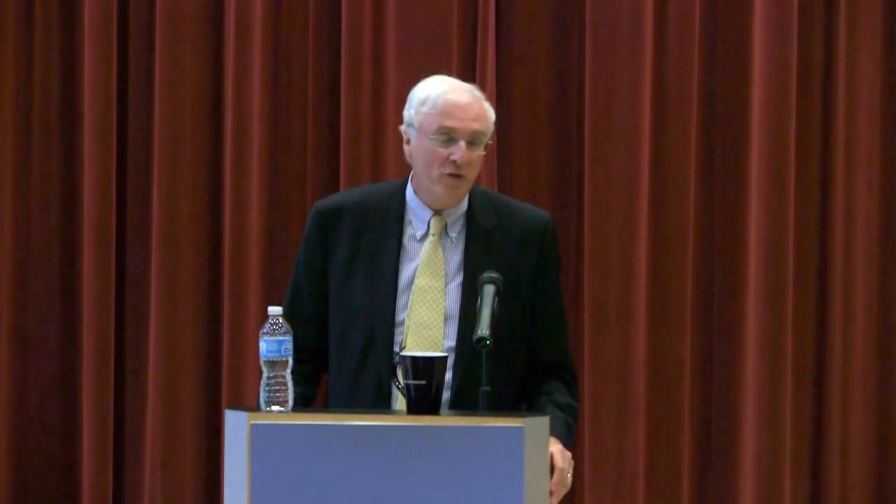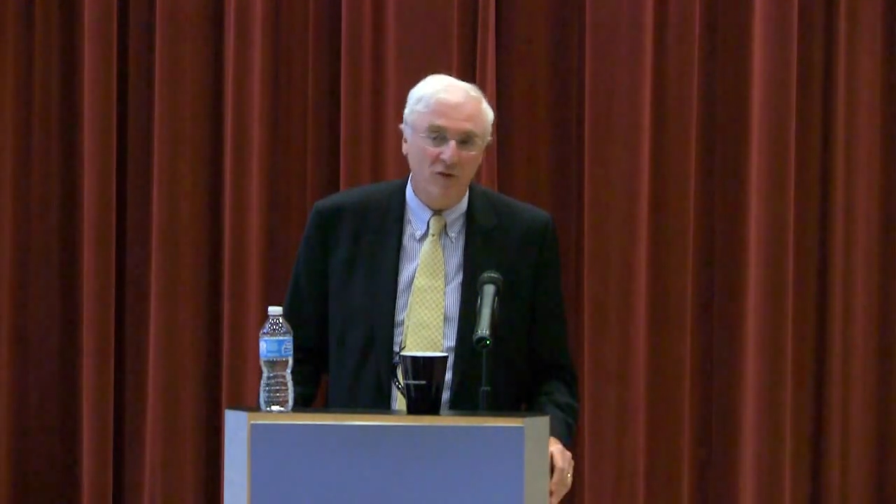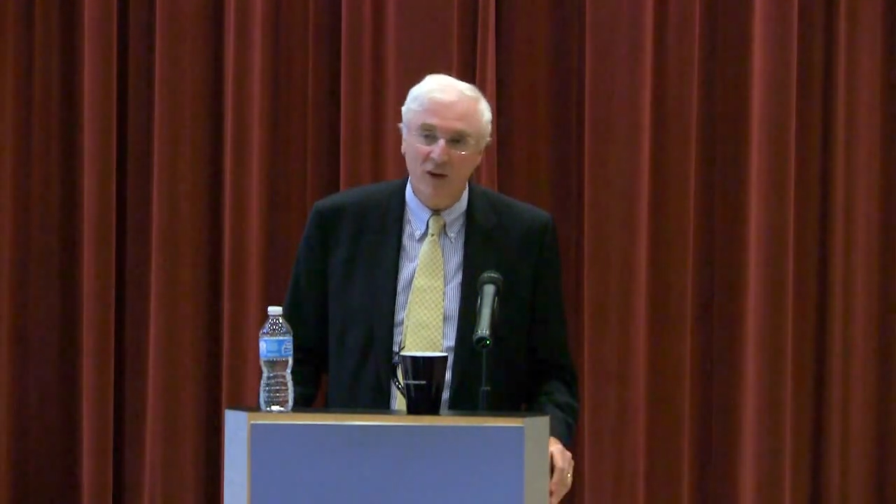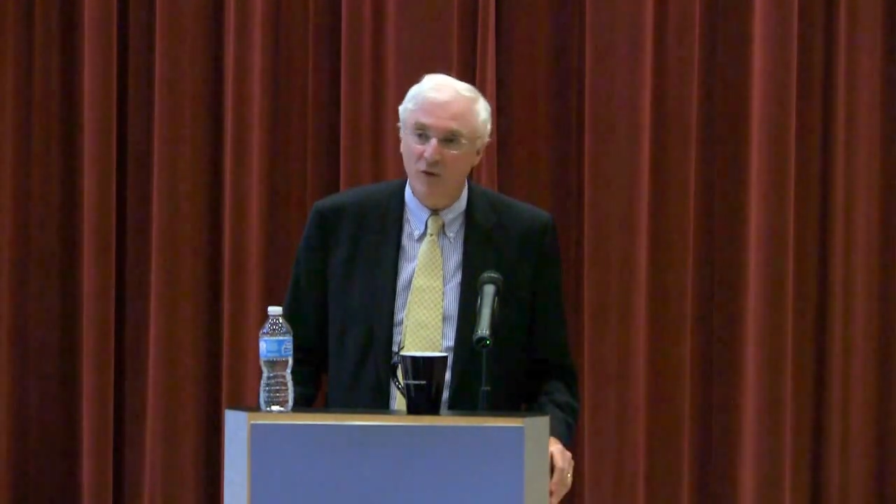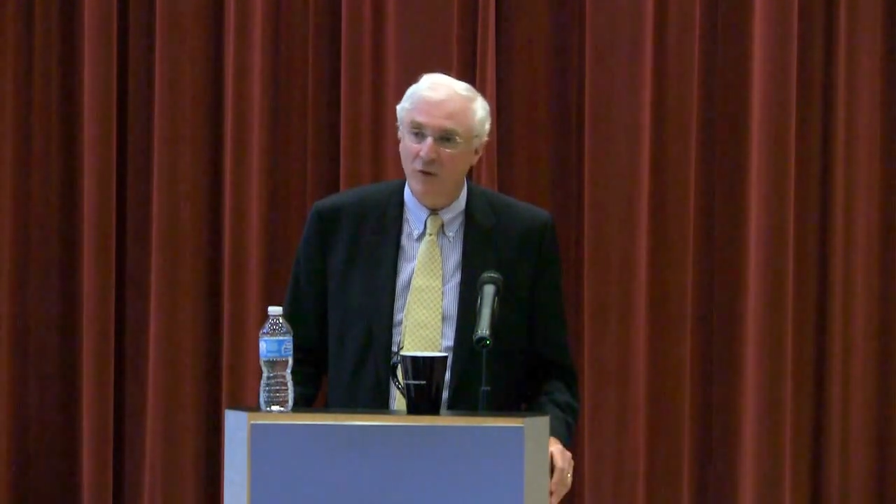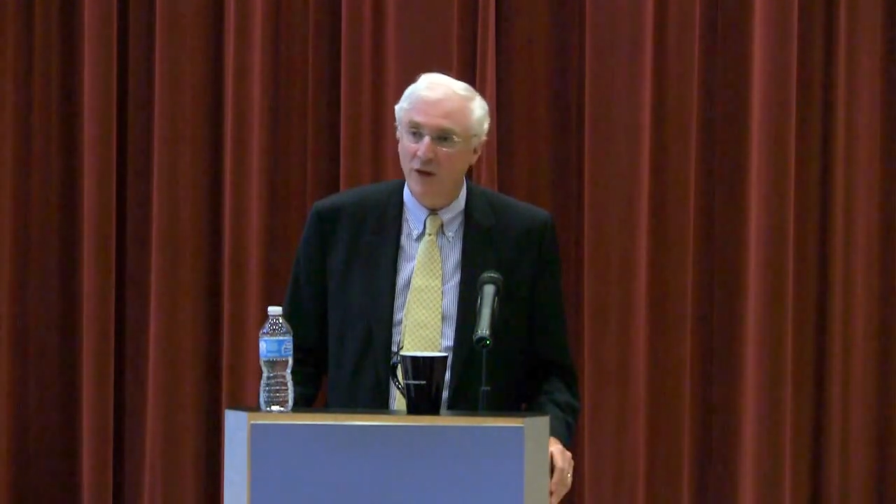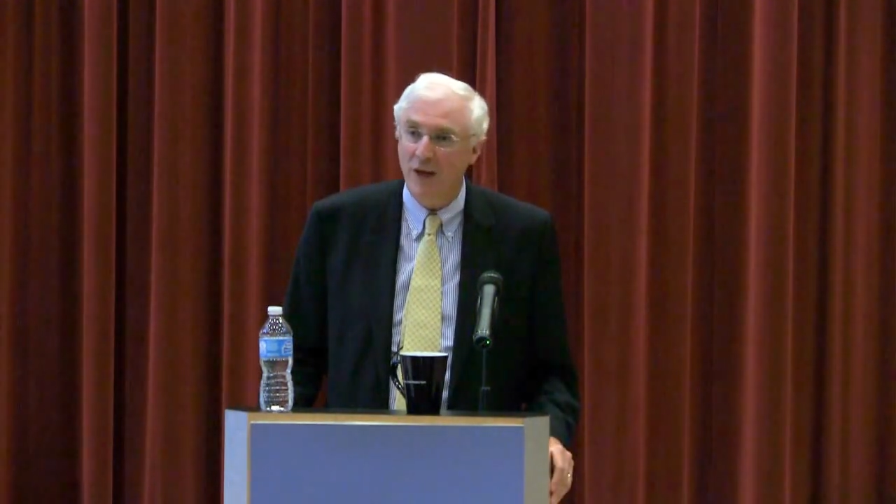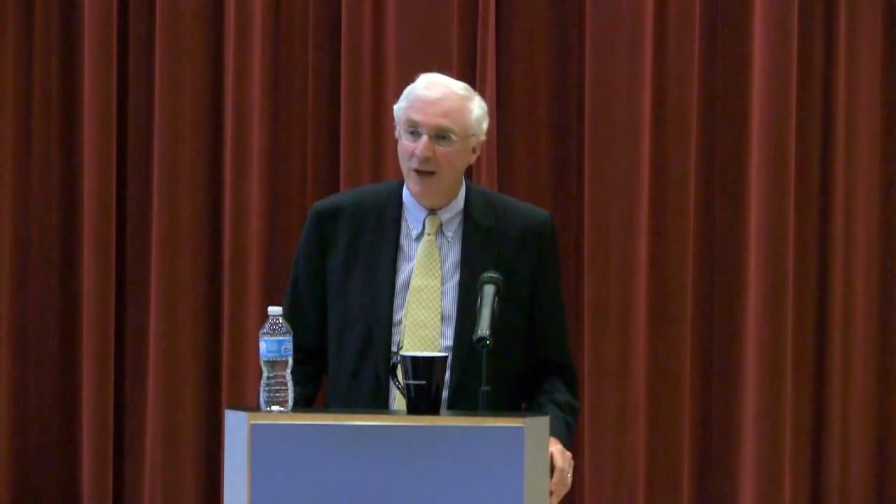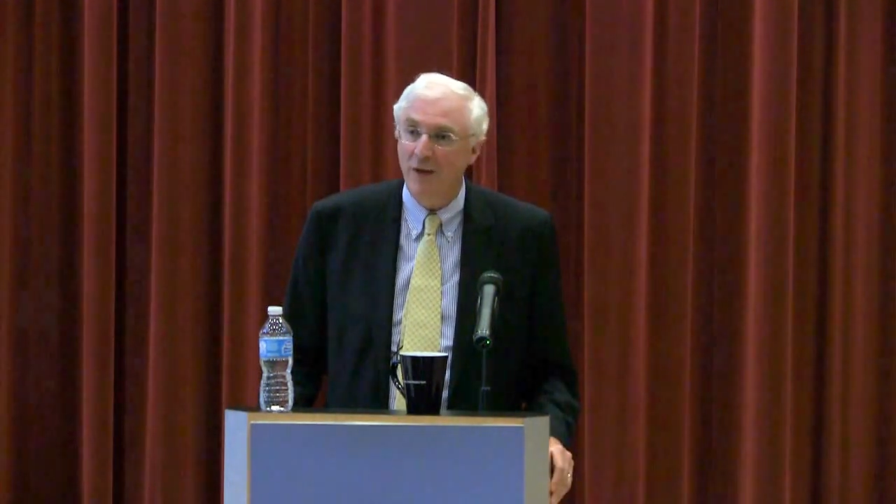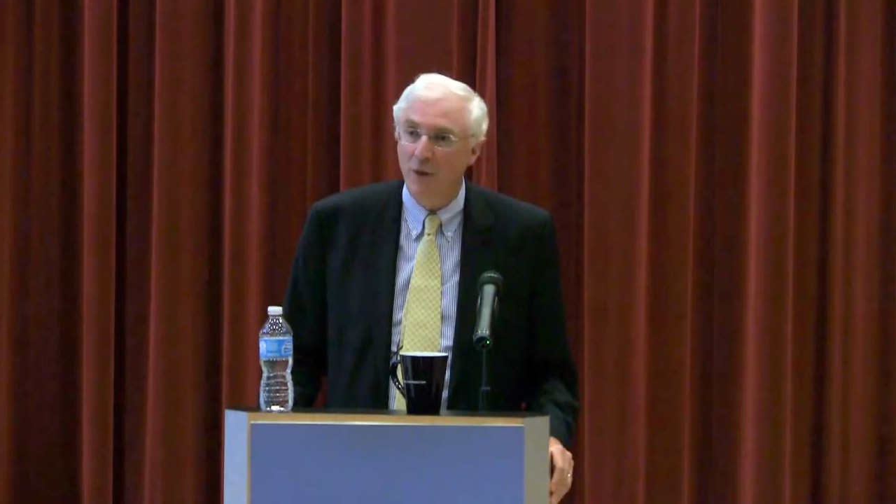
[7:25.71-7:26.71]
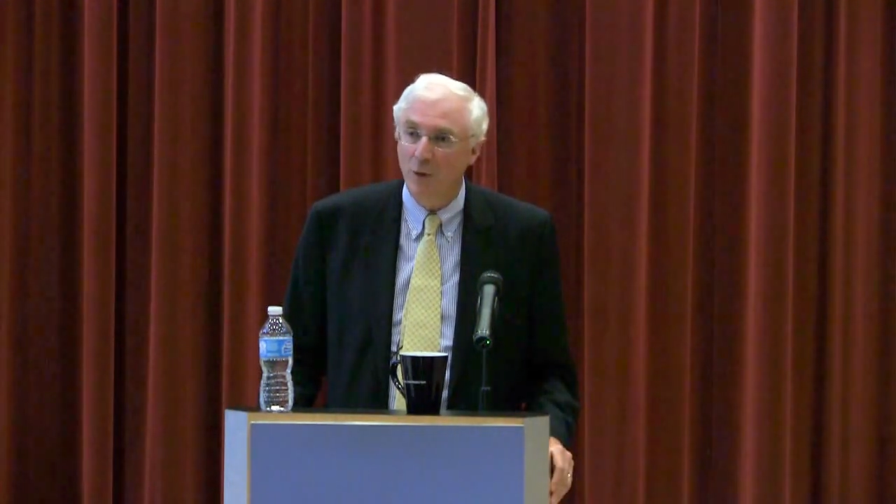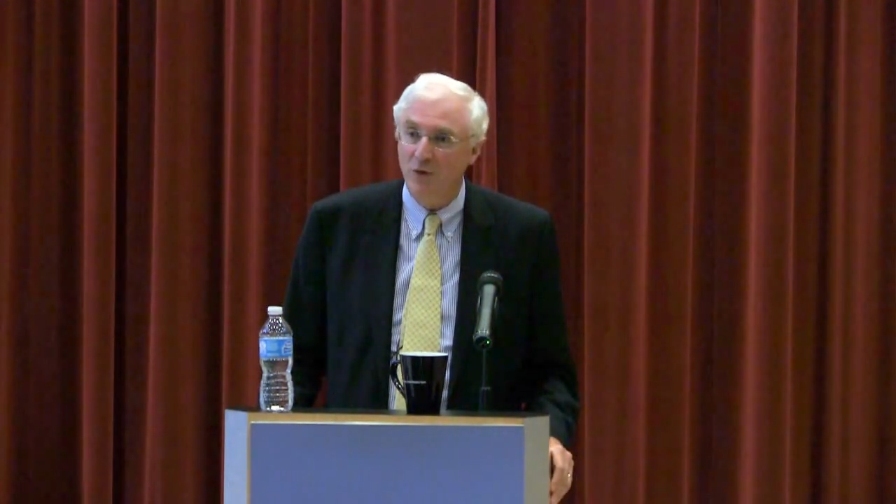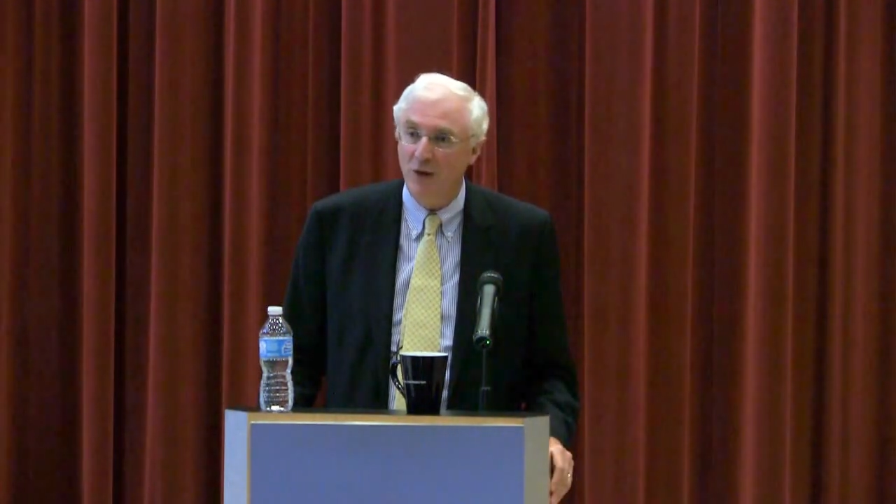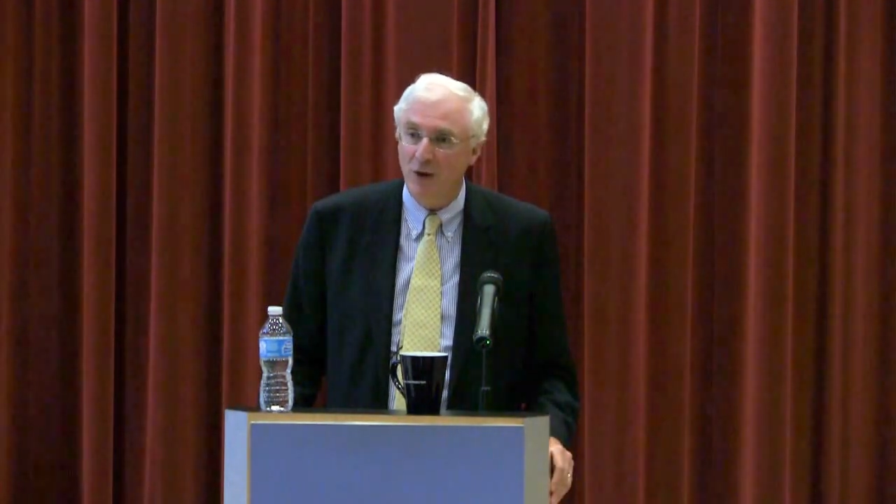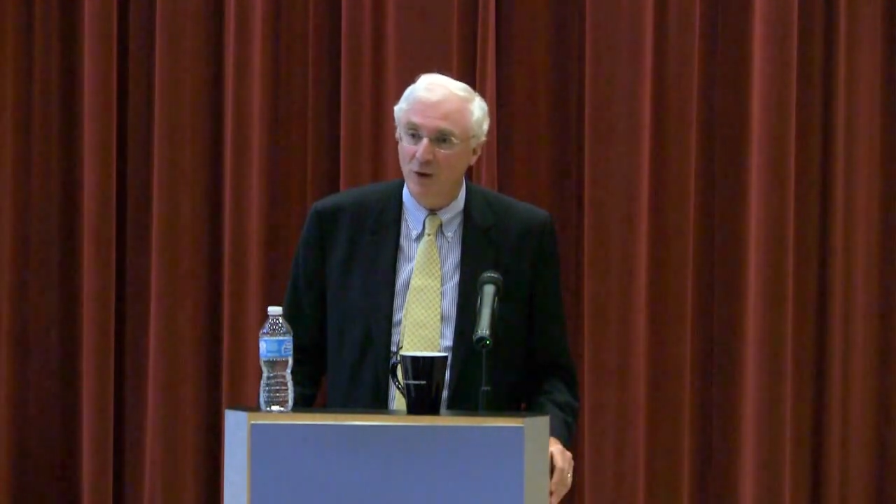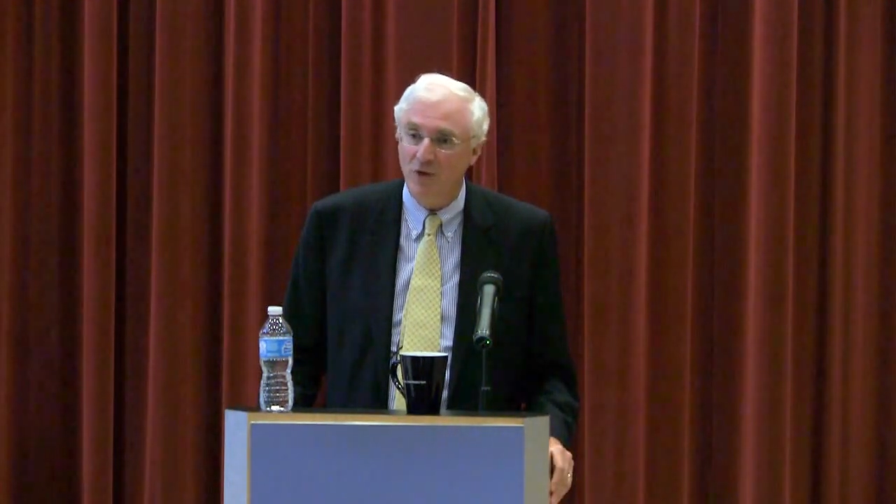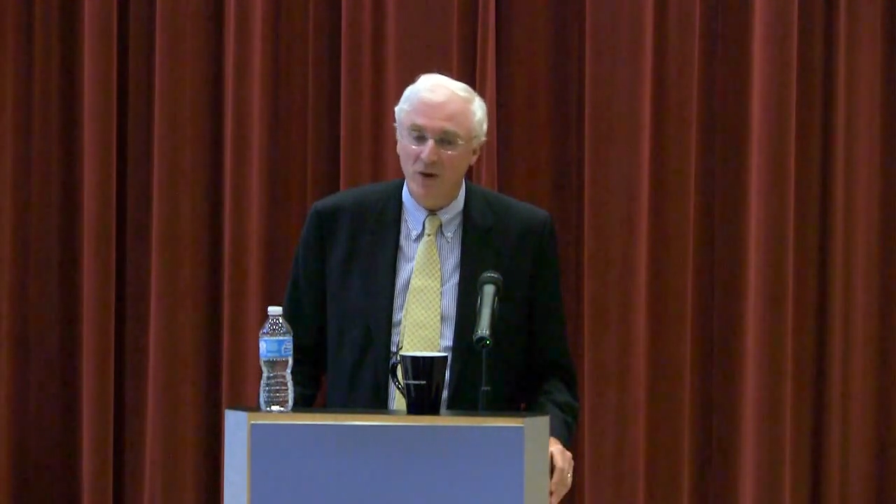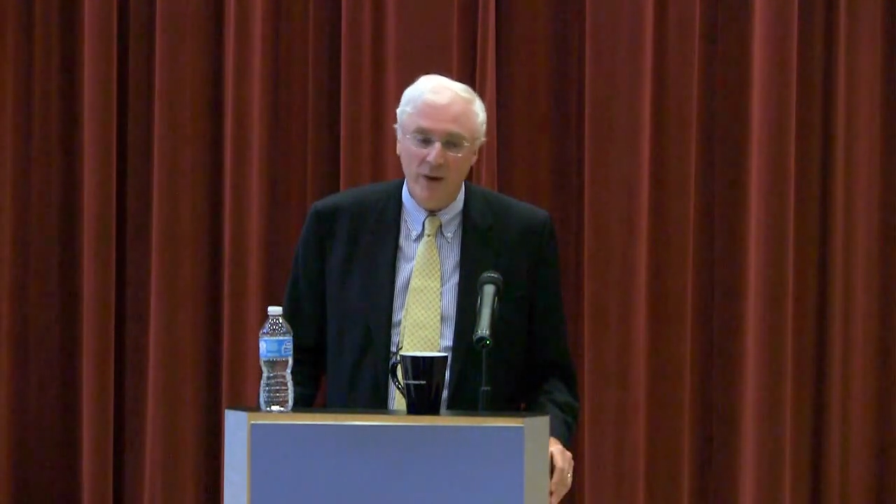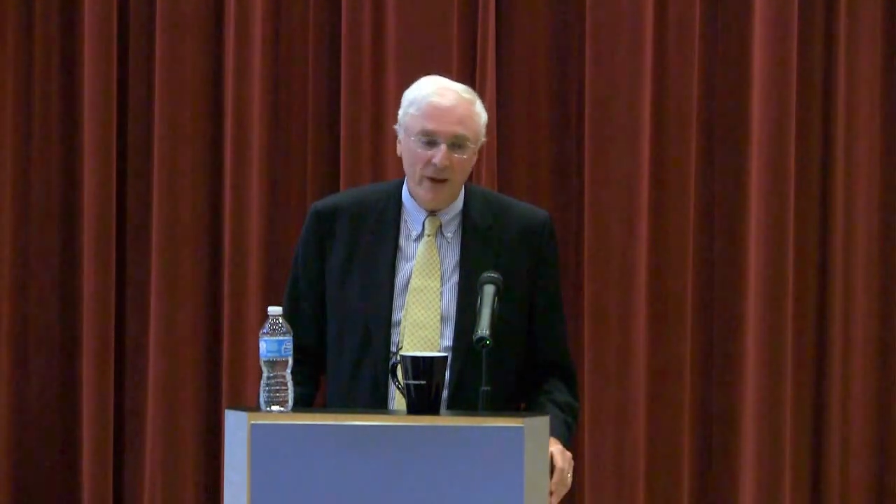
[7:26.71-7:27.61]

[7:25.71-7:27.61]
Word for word: successfully in those years,